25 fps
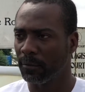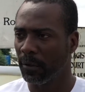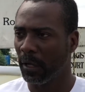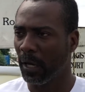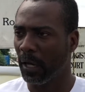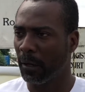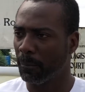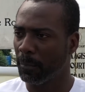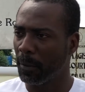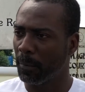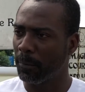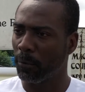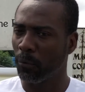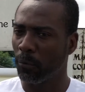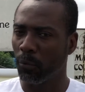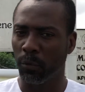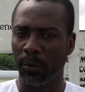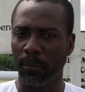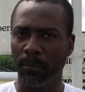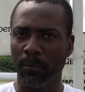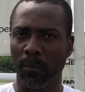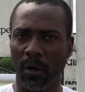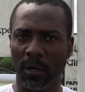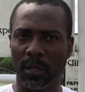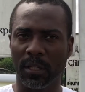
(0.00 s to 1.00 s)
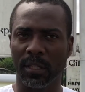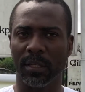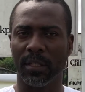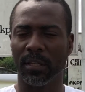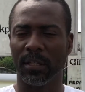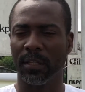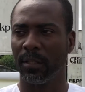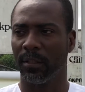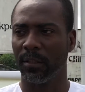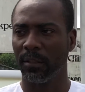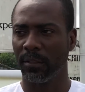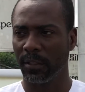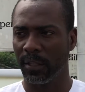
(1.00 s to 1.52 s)
and people with money
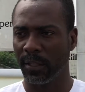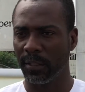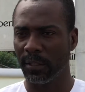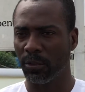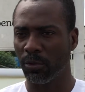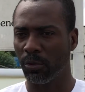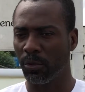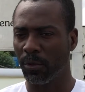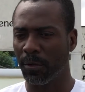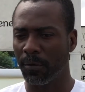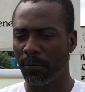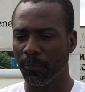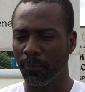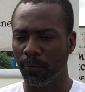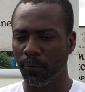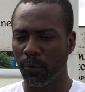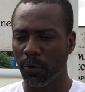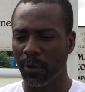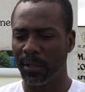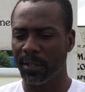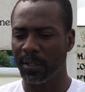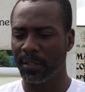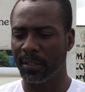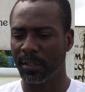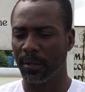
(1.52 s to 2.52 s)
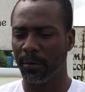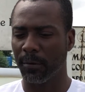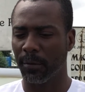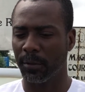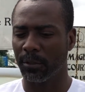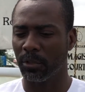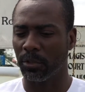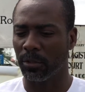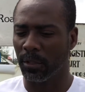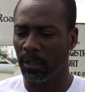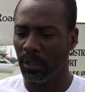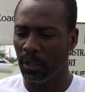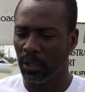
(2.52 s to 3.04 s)
tend to influence our
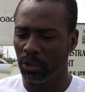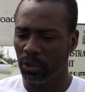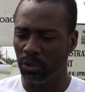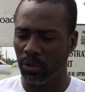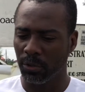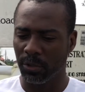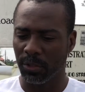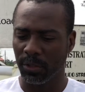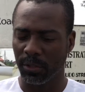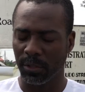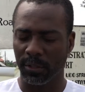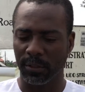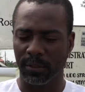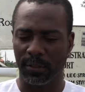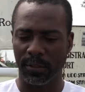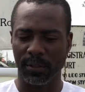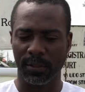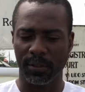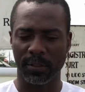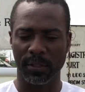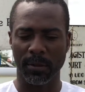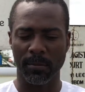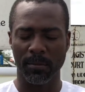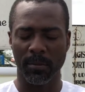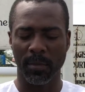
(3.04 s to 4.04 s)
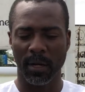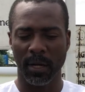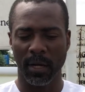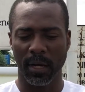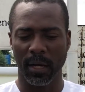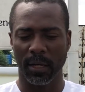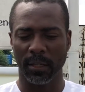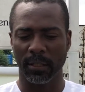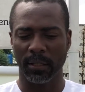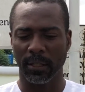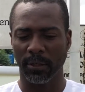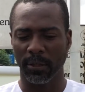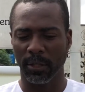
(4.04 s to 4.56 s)
judicial system
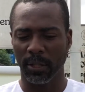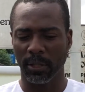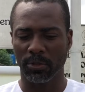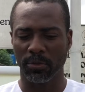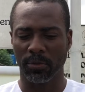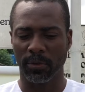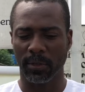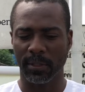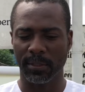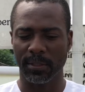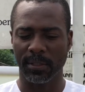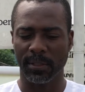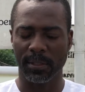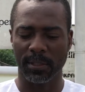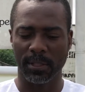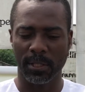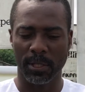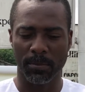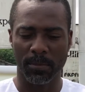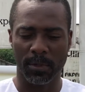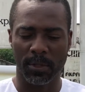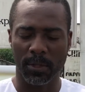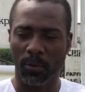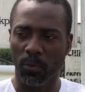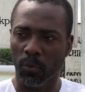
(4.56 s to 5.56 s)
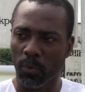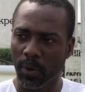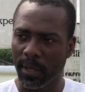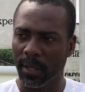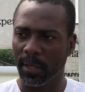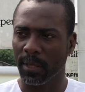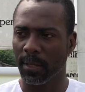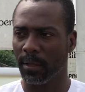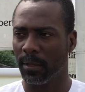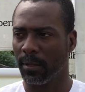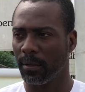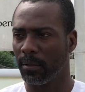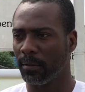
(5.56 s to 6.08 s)
and the electoral system in a way
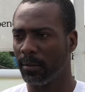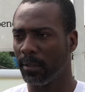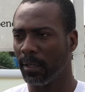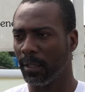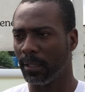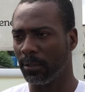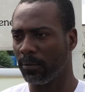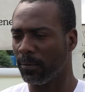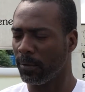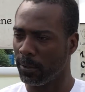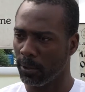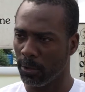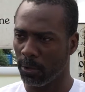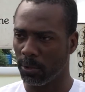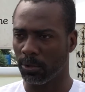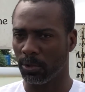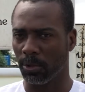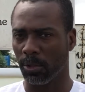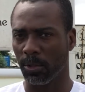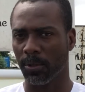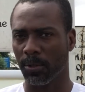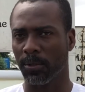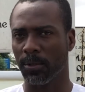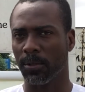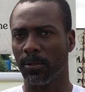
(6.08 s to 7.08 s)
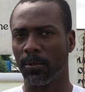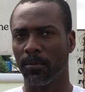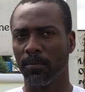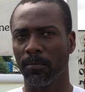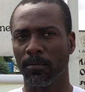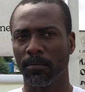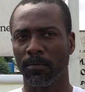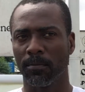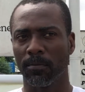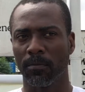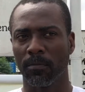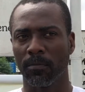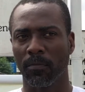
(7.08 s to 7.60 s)
that is very unjust.
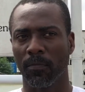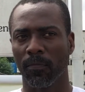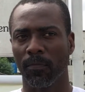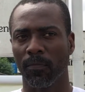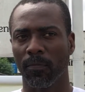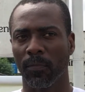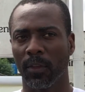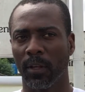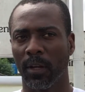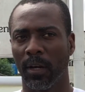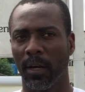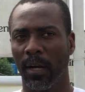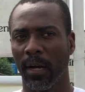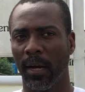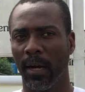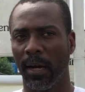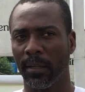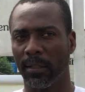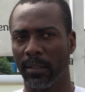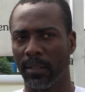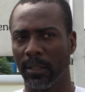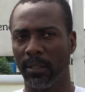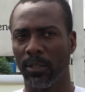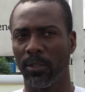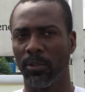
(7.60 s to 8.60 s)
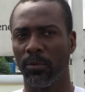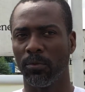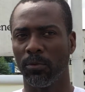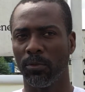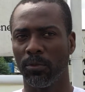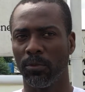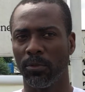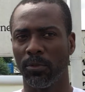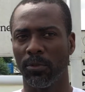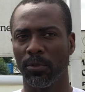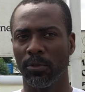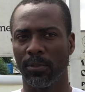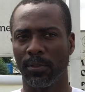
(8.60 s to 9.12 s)
I think you will
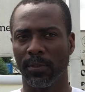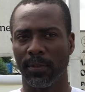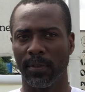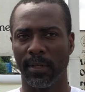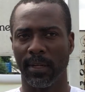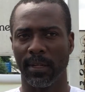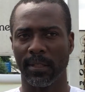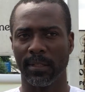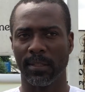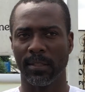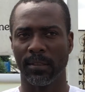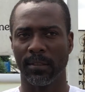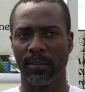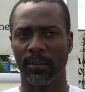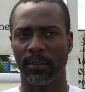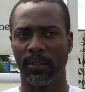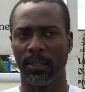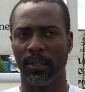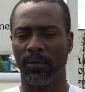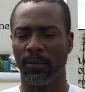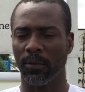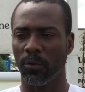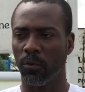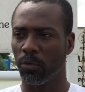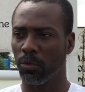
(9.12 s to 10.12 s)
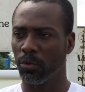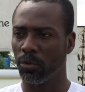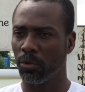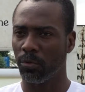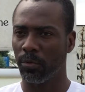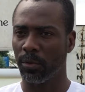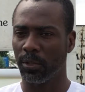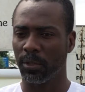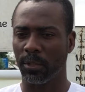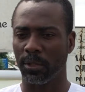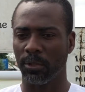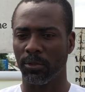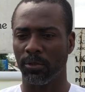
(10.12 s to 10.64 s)
note that even
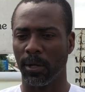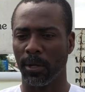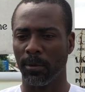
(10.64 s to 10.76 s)
during the